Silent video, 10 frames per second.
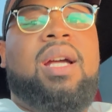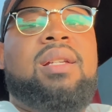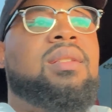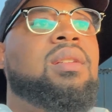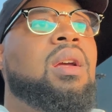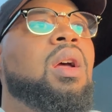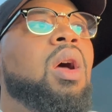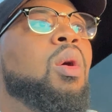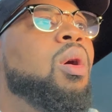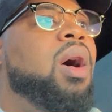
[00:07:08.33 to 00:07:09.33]
us
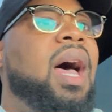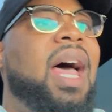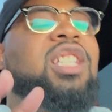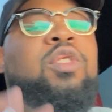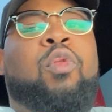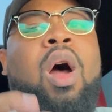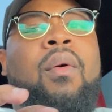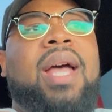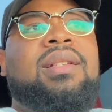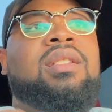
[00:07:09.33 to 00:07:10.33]
as
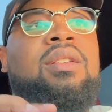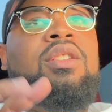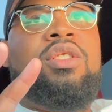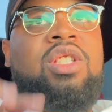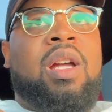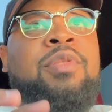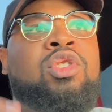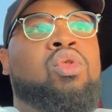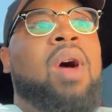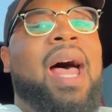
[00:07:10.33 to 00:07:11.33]
far as
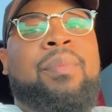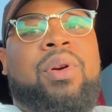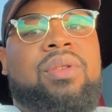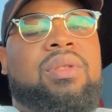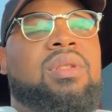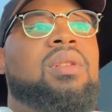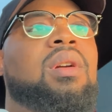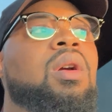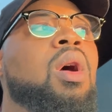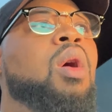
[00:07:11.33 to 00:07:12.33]
subscribers,
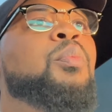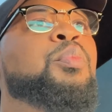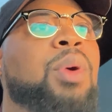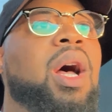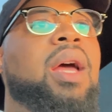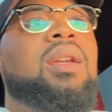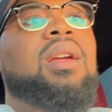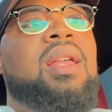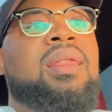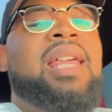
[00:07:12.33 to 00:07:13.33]
but
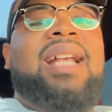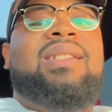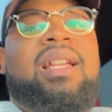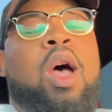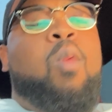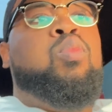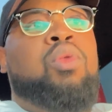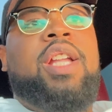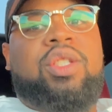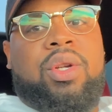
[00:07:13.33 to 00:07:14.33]
they sell
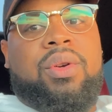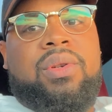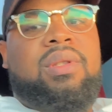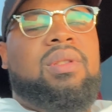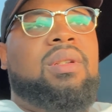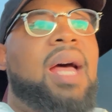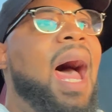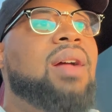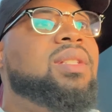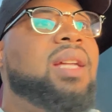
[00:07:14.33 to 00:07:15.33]
printers.
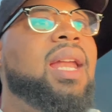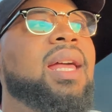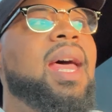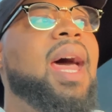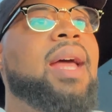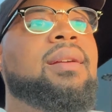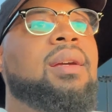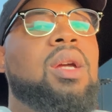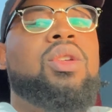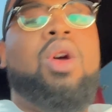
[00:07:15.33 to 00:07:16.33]
Outside of that,
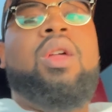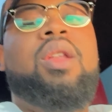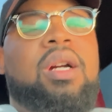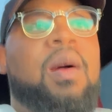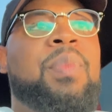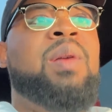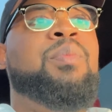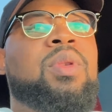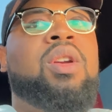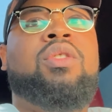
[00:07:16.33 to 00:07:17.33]
the only other company,
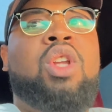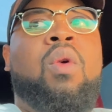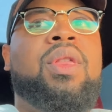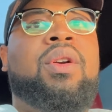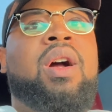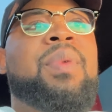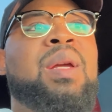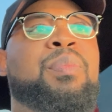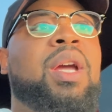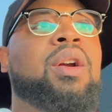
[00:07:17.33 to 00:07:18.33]
there's no other company
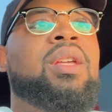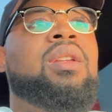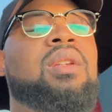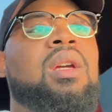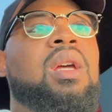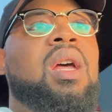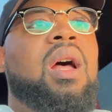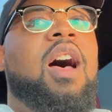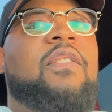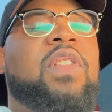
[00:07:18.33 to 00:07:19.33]
bigger than
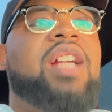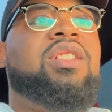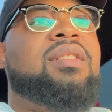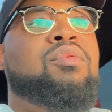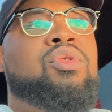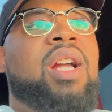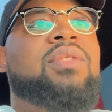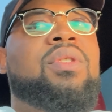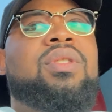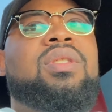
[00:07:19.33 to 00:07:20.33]
uh, Flash Custom
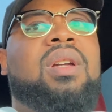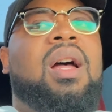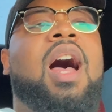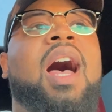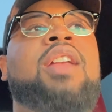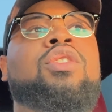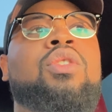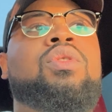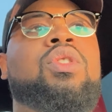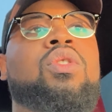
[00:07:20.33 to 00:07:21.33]
Transfers on
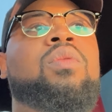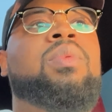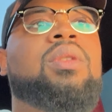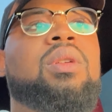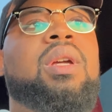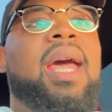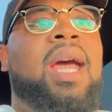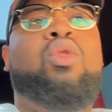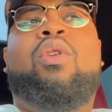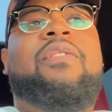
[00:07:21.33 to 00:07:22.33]
YouTube
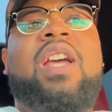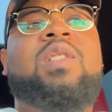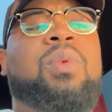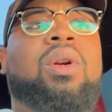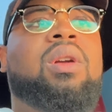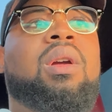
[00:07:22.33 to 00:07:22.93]
and or Facebook.